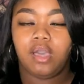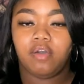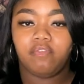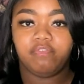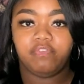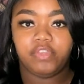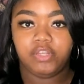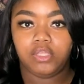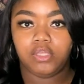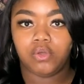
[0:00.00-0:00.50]

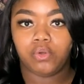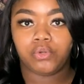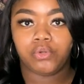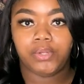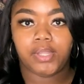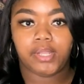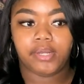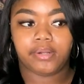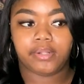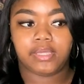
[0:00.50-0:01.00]
video
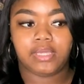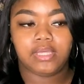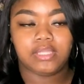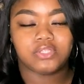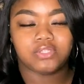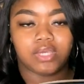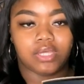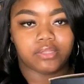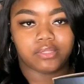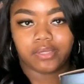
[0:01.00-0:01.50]
creator kit. So
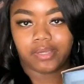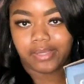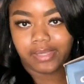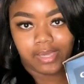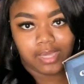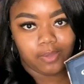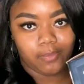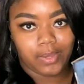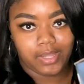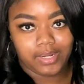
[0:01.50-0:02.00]
I thought,
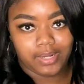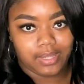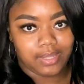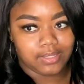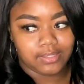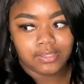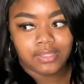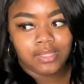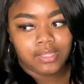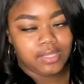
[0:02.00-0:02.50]
hey, why
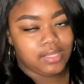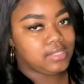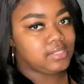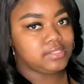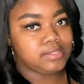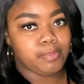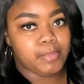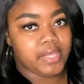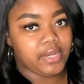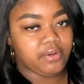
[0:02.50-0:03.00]
not? It's a
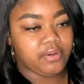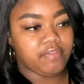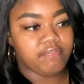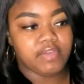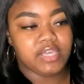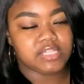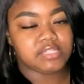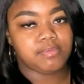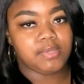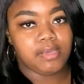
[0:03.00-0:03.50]
better
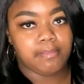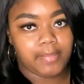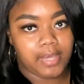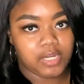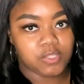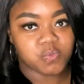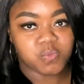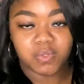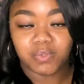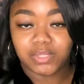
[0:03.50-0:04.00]
investment, might
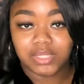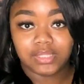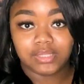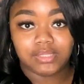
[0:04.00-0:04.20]
as well get